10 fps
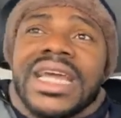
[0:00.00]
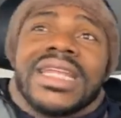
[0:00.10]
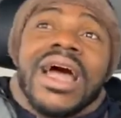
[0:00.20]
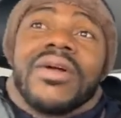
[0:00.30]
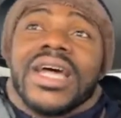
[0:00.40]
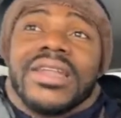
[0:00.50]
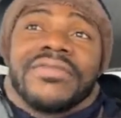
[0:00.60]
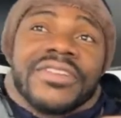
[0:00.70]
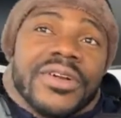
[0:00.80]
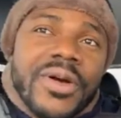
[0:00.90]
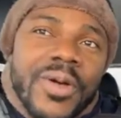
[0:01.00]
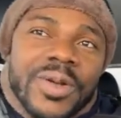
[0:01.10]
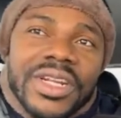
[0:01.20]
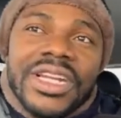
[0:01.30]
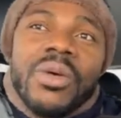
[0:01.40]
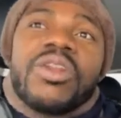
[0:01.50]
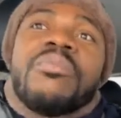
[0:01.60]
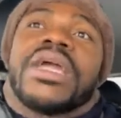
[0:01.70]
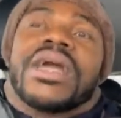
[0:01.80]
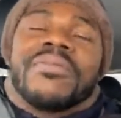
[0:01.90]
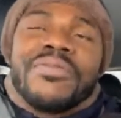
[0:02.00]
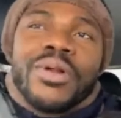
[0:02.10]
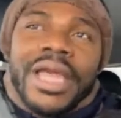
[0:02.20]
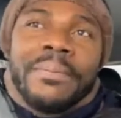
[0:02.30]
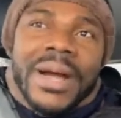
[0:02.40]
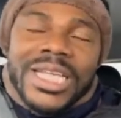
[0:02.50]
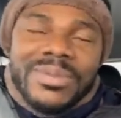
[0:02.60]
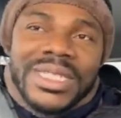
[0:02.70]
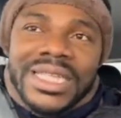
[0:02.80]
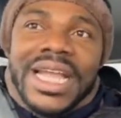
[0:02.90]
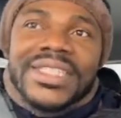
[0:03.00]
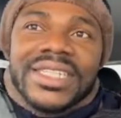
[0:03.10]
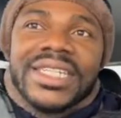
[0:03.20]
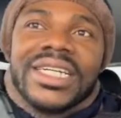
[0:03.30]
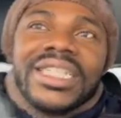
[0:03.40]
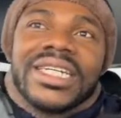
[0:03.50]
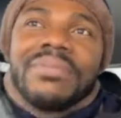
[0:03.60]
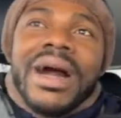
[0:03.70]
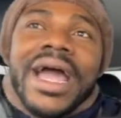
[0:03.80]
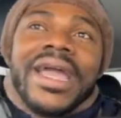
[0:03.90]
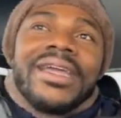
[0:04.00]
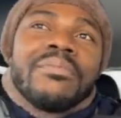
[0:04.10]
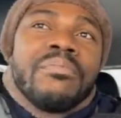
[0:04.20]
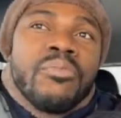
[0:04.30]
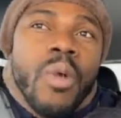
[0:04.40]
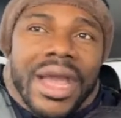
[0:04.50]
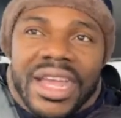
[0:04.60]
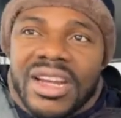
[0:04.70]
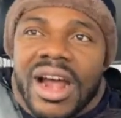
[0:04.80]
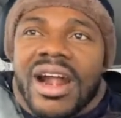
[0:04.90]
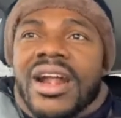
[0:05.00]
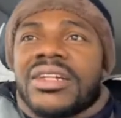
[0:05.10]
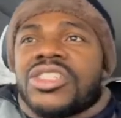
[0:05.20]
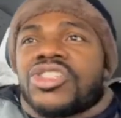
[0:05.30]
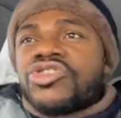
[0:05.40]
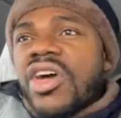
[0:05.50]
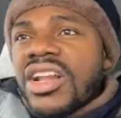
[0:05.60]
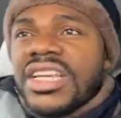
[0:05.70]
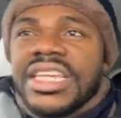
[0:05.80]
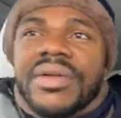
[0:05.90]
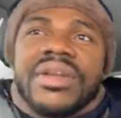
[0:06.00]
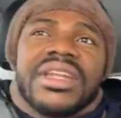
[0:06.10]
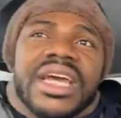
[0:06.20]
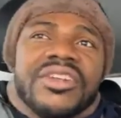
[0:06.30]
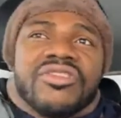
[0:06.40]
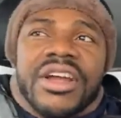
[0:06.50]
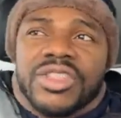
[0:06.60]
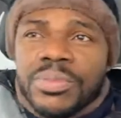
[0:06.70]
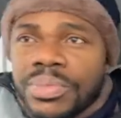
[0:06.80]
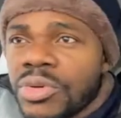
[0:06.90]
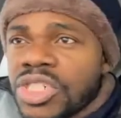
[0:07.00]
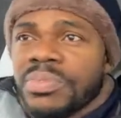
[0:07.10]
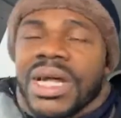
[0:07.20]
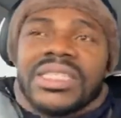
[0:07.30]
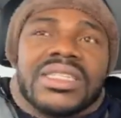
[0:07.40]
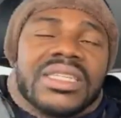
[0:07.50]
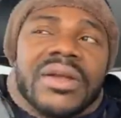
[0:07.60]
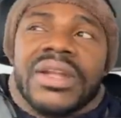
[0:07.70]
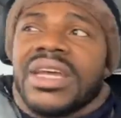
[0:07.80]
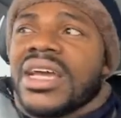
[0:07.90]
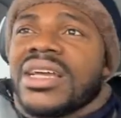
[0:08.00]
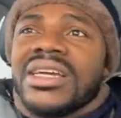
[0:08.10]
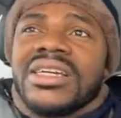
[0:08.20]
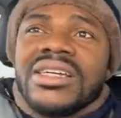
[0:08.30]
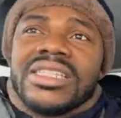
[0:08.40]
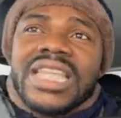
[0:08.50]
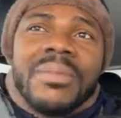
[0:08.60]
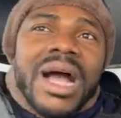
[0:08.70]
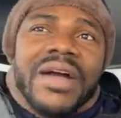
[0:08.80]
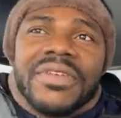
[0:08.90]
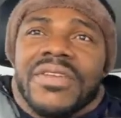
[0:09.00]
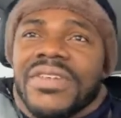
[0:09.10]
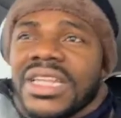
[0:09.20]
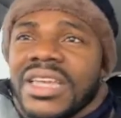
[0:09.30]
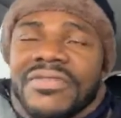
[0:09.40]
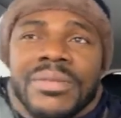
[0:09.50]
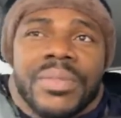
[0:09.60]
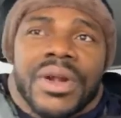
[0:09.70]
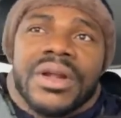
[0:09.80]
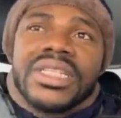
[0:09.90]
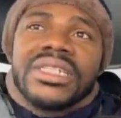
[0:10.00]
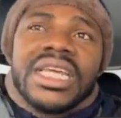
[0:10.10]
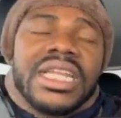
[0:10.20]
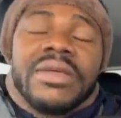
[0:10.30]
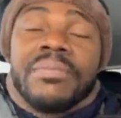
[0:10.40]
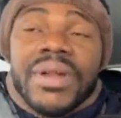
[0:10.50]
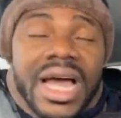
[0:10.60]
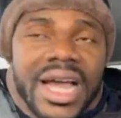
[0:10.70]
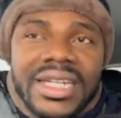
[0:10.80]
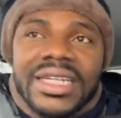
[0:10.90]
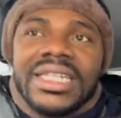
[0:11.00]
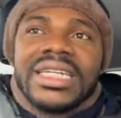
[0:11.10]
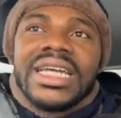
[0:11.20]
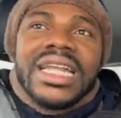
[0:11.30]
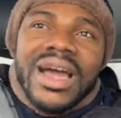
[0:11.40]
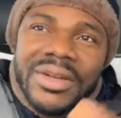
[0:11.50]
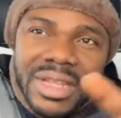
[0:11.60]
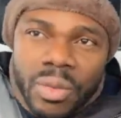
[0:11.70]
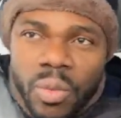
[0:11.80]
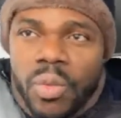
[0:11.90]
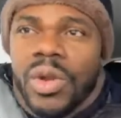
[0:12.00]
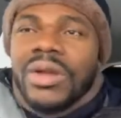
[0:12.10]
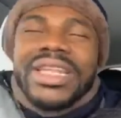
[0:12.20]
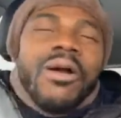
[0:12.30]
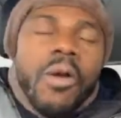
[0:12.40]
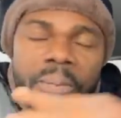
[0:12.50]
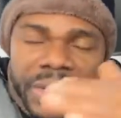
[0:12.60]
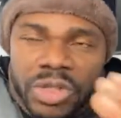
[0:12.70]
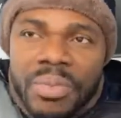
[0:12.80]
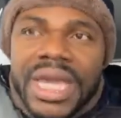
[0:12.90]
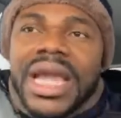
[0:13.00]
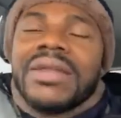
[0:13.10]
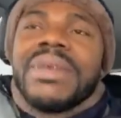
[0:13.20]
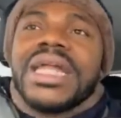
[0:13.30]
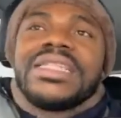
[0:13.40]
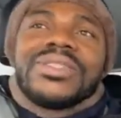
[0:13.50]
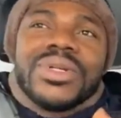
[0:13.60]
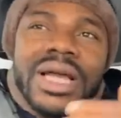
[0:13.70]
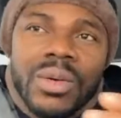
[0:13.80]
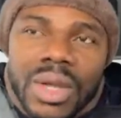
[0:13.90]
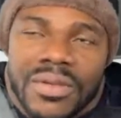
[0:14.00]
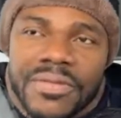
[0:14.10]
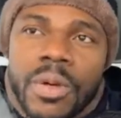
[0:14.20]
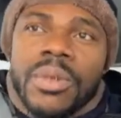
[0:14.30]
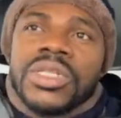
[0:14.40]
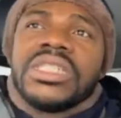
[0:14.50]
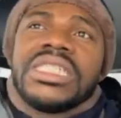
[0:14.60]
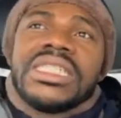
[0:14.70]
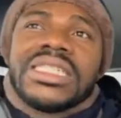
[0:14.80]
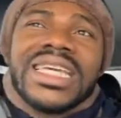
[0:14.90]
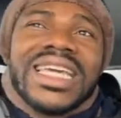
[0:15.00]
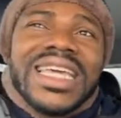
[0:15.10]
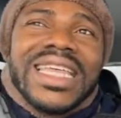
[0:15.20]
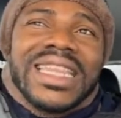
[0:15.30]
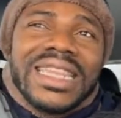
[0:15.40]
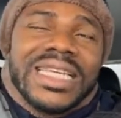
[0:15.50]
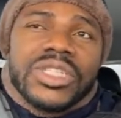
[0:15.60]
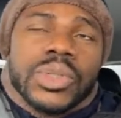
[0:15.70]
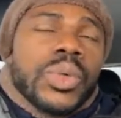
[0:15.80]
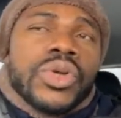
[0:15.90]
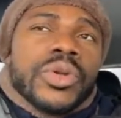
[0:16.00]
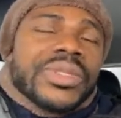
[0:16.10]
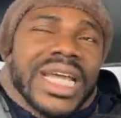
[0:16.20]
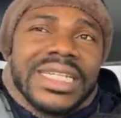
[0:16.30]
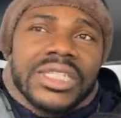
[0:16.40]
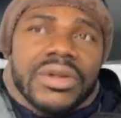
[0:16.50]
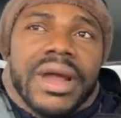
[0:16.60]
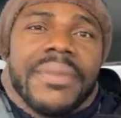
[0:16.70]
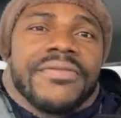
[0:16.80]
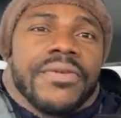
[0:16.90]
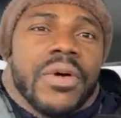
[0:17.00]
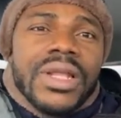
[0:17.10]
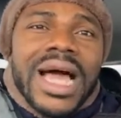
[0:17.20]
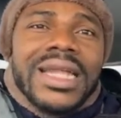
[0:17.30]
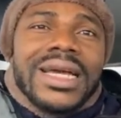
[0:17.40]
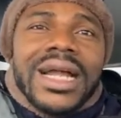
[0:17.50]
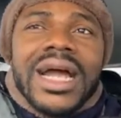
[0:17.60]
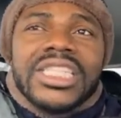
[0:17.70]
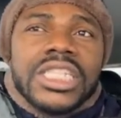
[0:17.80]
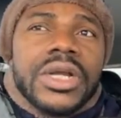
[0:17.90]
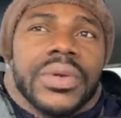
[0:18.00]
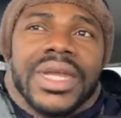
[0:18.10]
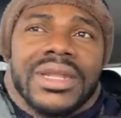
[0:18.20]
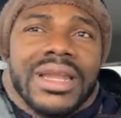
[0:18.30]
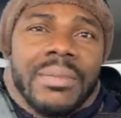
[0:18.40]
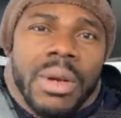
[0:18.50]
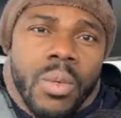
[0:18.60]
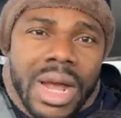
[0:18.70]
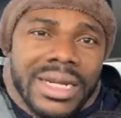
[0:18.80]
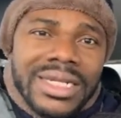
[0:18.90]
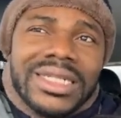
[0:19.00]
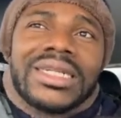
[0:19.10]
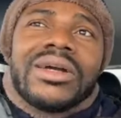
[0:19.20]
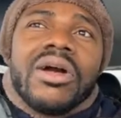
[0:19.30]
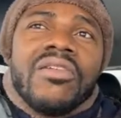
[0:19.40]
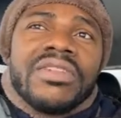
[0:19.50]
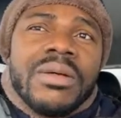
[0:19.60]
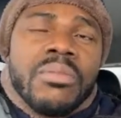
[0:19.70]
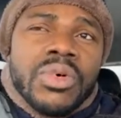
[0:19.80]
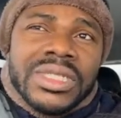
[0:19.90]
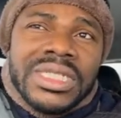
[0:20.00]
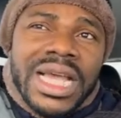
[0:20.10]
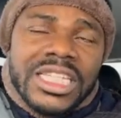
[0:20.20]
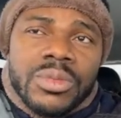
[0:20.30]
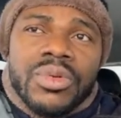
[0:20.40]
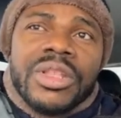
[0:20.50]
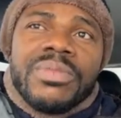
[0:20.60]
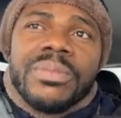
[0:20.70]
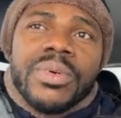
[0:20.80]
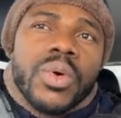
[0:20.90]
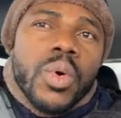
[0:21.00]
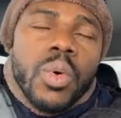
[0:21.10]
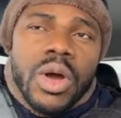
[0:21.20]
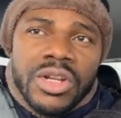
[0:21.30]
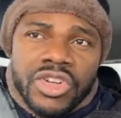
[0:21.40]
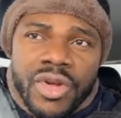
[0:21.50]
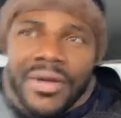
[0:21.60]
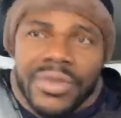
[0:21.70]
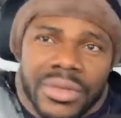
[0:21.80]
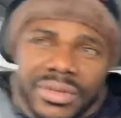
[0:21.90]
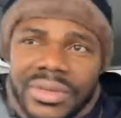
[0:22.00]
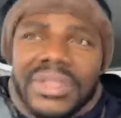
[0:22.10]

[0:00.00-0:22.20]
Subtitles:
And then now that they've grown, they want to make up for their past mistakes by working hard, struggling here and there, trying to push buttons here and there. Some have even given birth, they didn't plan, and now they are hoping to make amends. So they are looking for opportunities. These two groups I described fall under category number one of the most desperate people who want to travel.